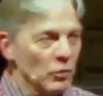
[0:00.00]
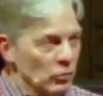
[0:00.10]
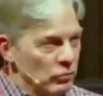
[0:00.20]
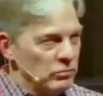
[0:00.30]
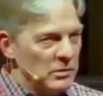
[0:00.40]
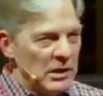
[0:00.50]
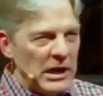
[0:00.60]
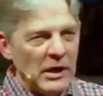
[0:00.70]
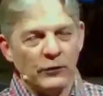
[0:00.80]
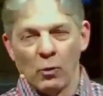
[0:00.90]
And
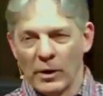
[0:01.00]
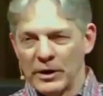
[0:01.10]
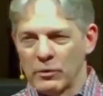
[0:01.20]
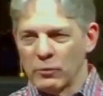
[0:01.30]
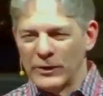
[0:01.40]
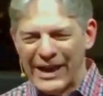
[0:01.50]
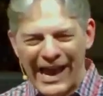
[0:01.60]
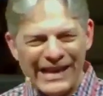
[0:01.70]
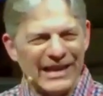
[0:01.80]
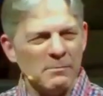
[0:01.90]
so, if you want to
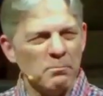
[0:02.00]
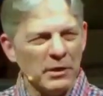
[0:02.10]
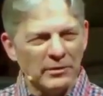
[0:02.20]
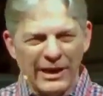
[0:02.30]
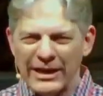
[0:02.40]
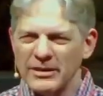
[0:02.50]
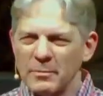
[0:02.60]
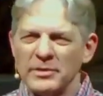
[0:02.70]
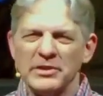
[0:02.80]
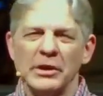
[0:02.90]
create and build
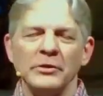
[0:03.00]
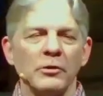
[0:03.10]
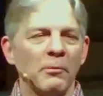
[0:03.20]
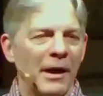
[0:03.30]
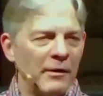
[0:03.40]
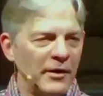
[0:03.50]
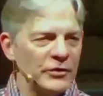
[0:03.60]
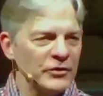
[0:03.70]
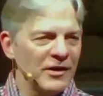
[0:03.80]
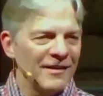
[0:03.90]
intimacy in your
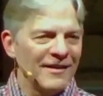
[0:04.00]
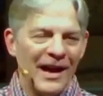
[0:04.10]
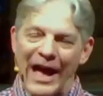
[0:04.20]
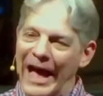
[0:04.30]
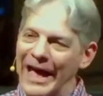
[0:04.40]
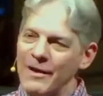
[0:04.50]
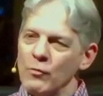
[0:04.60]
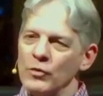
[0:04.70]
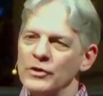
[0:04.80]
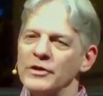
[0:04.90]
marriage,
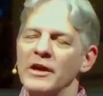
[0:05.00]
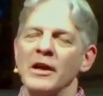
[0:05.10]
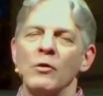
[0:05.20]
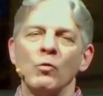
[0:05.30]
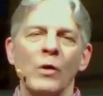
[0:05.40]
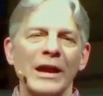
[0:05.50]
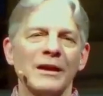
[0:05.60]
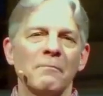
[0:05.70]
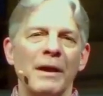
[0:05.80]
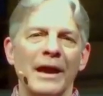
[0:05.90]
I would
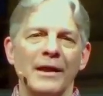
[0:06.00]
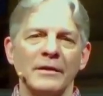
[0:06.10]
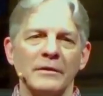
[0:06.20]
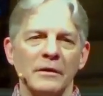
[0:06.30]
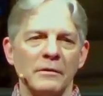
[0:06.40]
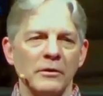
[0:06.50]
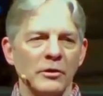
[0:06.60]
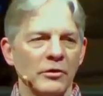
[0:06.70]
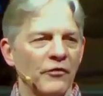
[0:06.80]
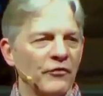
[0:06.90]

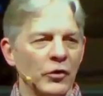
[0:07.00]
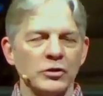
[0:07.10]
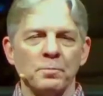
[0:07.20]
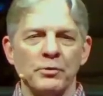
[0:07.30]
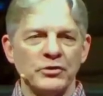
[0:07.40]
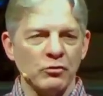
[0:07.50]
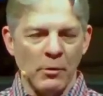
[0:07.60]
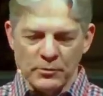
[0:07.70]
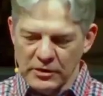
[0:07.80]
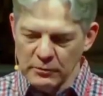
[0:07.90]
recommend the first
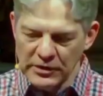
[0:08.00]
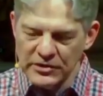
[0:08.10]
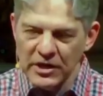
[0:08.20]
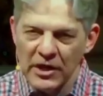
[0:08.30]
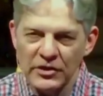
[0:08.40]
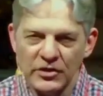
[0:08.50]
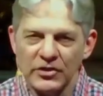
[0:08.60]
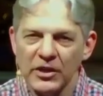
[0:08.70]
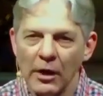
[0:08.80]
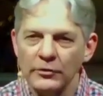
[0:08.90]
prescription is
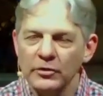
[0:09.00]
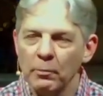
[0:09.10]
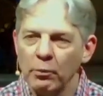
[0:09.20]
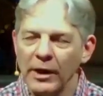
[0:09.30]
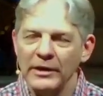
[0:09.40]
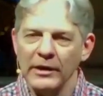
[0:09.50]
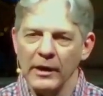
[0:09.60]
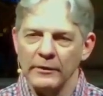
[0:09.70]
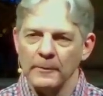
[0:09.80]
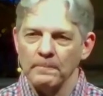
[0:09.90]
start to
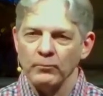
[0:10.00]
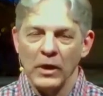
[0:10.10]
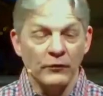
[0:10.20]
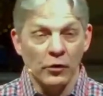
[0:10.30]
pray together.